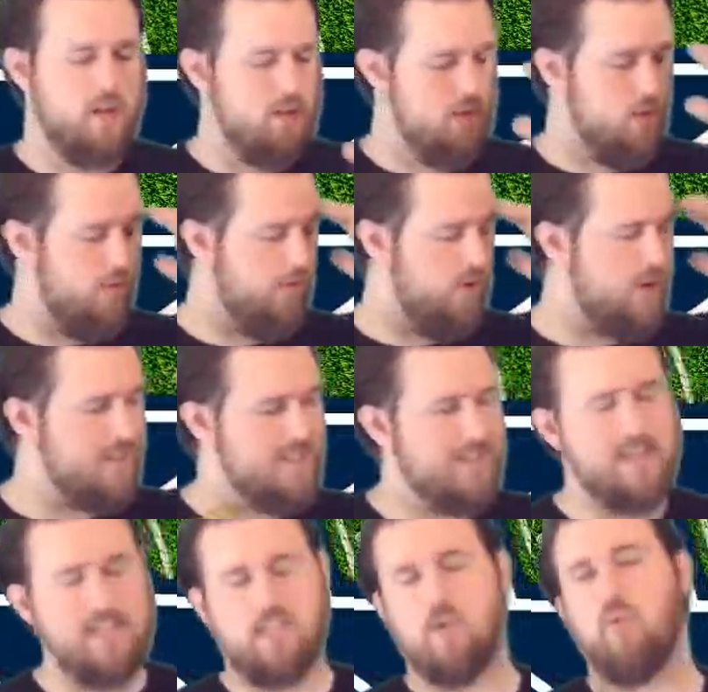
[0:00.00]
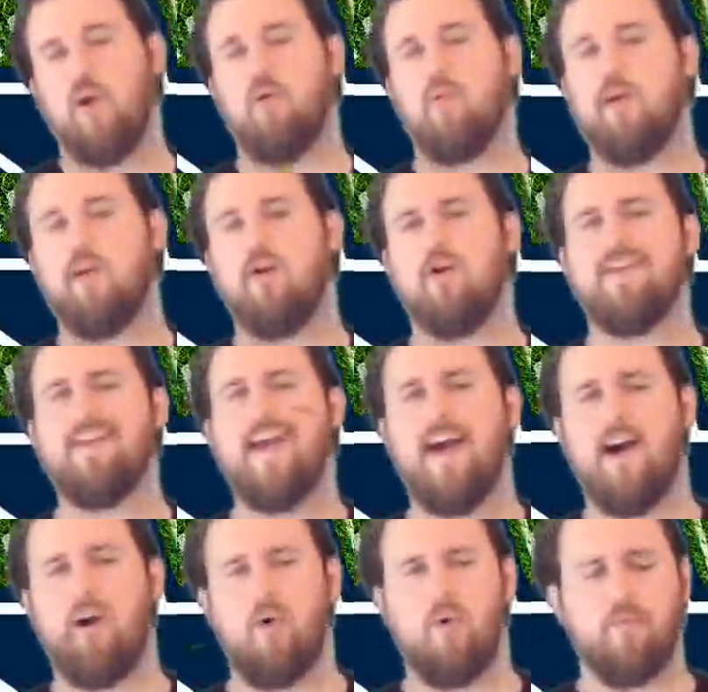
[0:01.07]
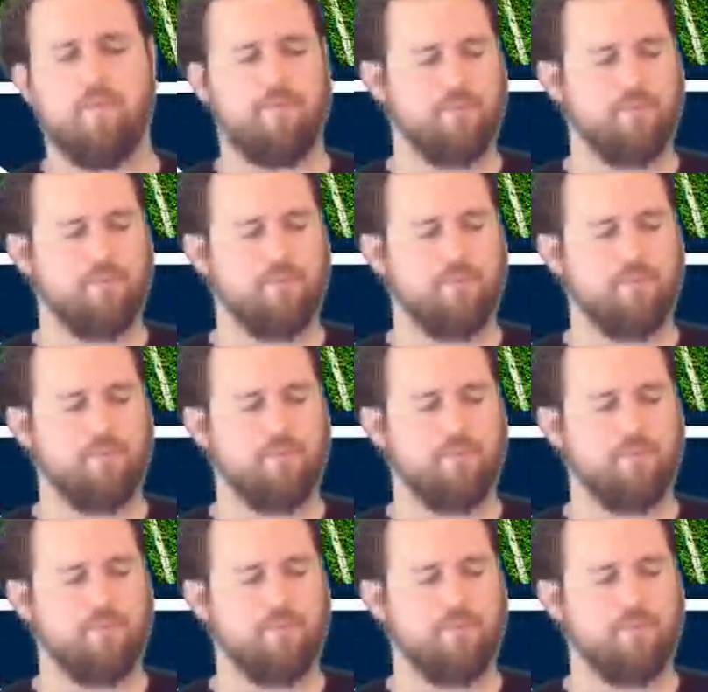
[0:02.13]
So for us to get to where we are now,